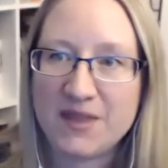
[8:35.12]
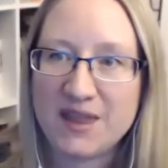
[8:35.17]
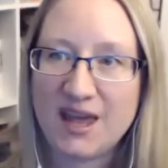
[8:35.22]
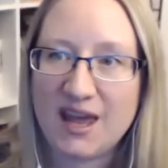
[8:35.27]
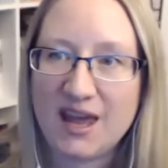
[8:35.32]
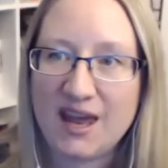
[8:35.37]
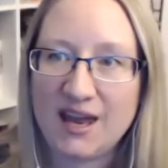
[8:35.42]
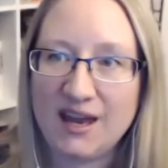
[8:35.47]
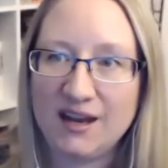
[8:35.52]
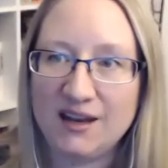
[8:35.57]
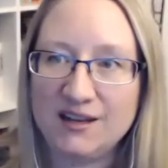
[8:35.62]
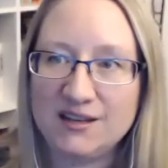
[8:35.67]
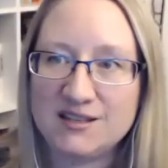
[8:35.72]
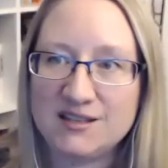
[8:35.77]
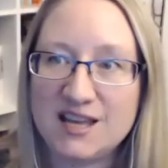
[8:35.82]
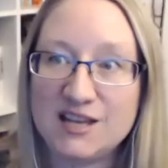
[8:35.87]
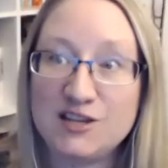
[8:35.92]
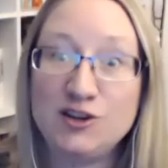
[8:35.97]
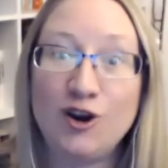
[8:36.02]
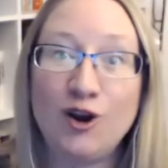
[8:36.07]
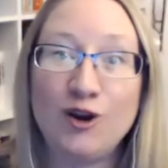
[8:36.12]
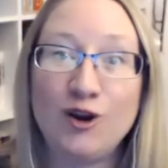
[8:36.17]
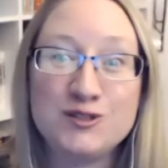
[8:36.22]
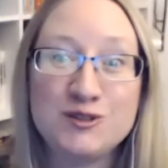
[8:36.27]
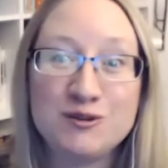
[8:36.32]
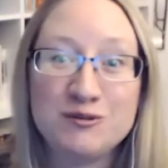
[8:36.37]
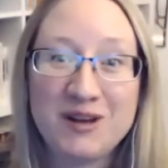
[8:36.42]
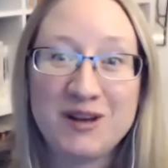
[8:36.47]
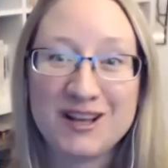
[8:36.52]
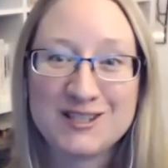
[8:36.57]
And then you're also
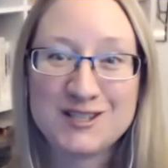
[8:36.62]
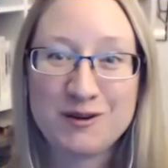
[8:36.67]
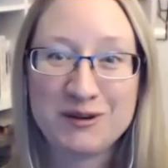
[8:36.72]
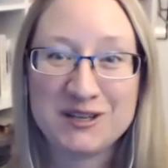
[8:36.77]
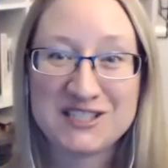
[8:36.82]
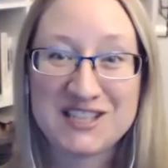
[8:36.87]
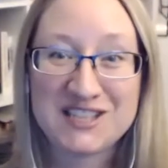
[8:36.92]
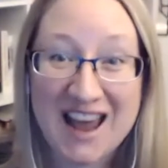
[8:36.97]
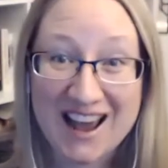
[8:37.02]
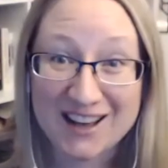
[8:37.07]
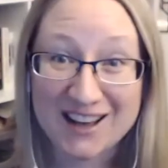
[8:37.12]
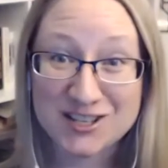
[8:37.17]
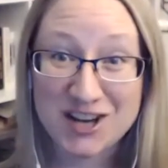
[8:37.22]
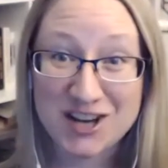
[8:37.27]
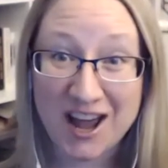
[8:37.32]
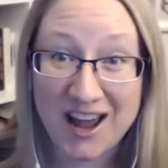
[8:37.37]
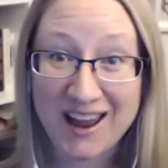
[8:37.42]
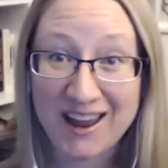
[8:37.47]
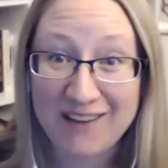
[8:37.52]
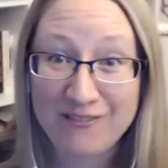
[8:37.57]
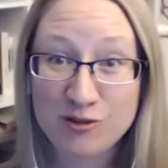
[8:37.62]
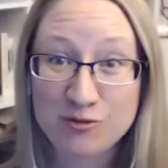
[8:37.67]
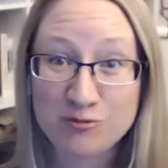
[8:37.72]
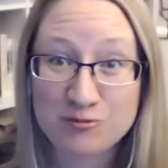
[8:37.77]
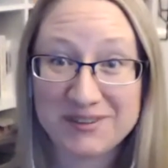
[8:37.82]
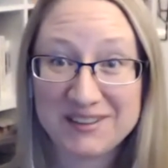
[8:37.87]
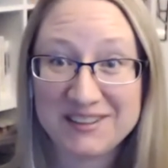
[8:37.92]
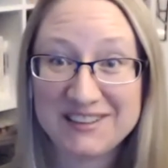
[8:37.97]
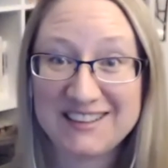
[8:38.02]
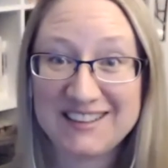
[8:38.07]
not so attached. I have a
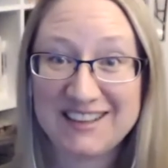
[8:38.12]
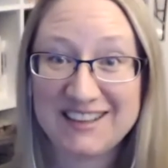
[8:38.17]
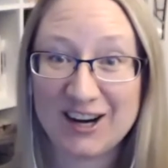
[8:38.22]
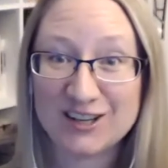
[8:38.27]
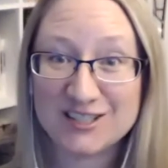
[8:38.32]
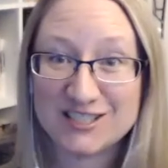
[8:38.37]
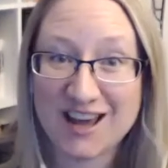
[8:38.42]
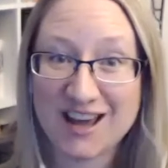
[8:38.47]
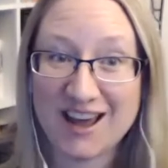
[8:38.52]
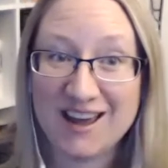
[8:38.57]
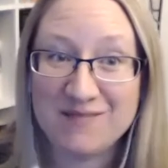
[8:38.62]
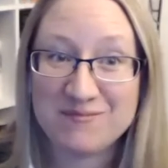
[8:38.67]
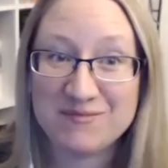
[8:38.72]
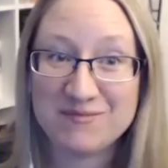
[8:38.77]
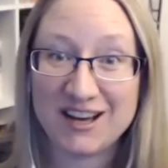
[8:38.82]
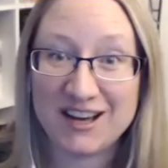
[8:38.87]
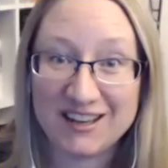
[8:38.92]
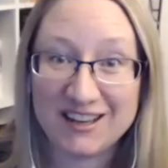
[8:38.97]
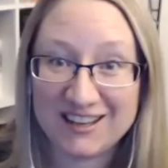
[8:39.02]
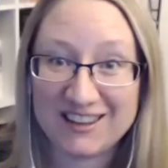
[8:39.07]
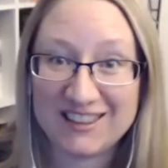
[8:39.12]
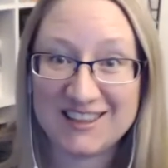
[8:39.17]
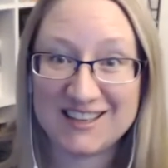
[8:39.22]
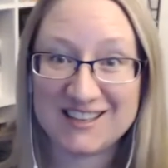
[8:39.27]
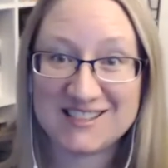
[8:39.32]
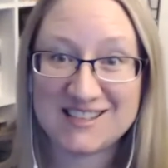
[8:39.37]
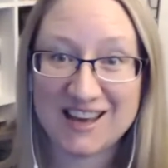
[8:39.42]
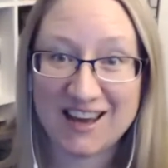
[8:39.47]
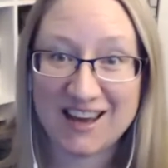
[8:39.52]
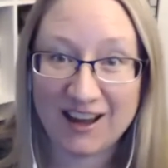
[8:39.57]
really hard time cutting
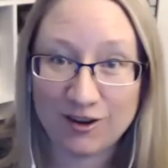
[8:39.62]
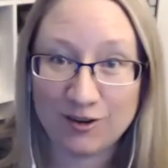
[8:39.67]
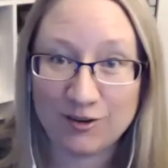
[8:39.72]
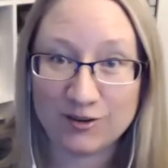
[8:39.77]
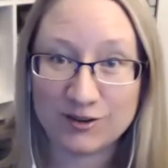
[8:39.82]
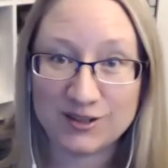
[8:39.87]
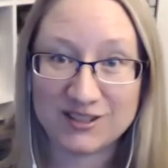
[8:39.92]
things out.